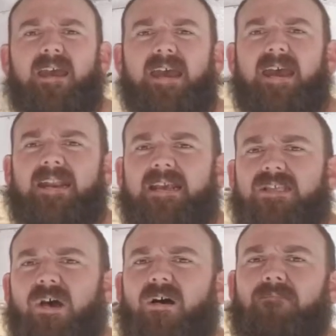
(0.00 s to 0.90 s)
And
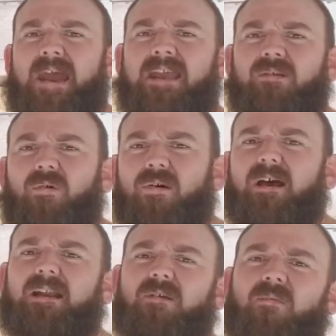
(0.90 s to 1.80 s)
it's manual.
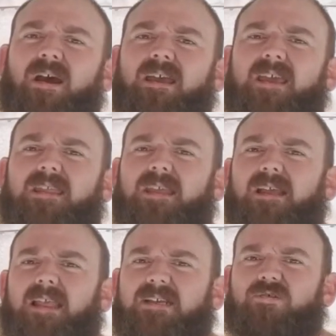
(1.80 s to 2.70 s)
I didn't want to get the
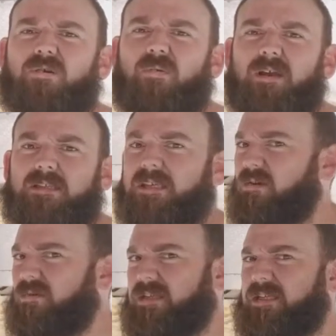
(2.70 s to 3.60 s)
electric ones. They
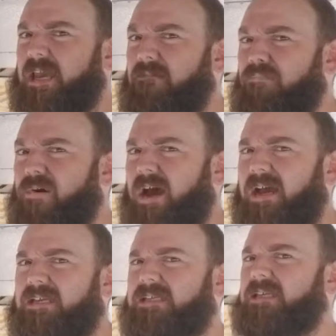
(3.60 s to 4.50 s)
were the same
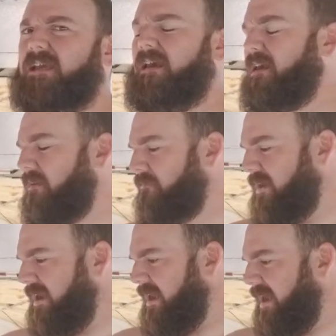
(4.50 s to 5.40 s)
price.
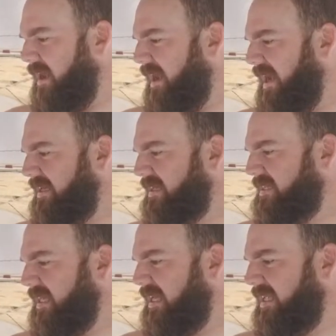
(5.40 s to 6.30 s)
But I
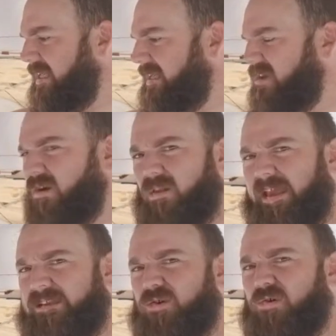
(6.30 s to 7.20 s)
decided, you know,
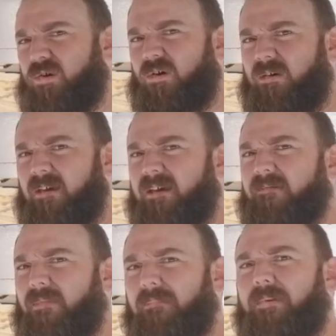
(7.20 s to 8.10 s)
electrical
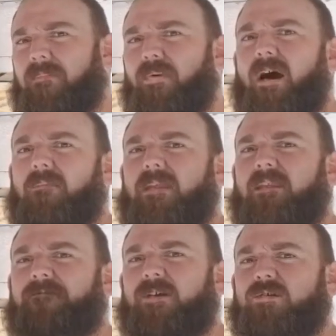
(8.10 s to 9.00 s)
might be a problem in
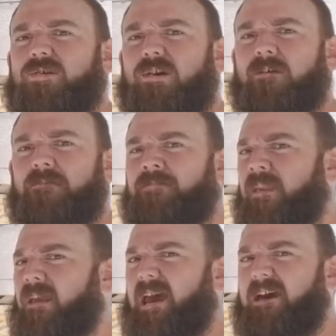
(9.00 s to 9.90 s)
the future.
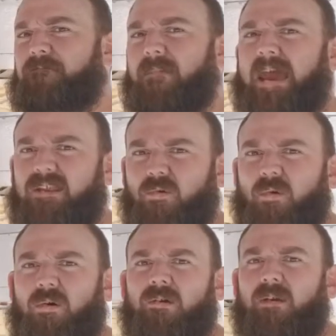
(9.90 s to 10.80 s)
Have
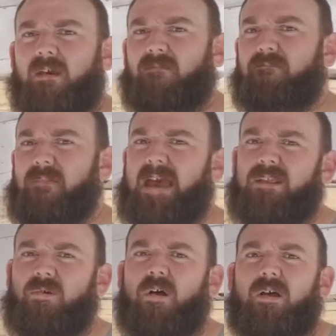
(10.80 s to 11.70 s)
manual.
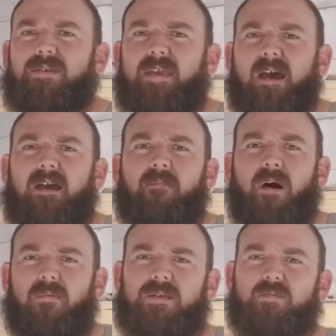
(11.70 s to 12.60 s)
Manual all the time
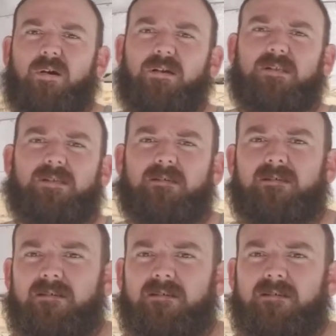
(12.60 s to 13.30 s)
always works.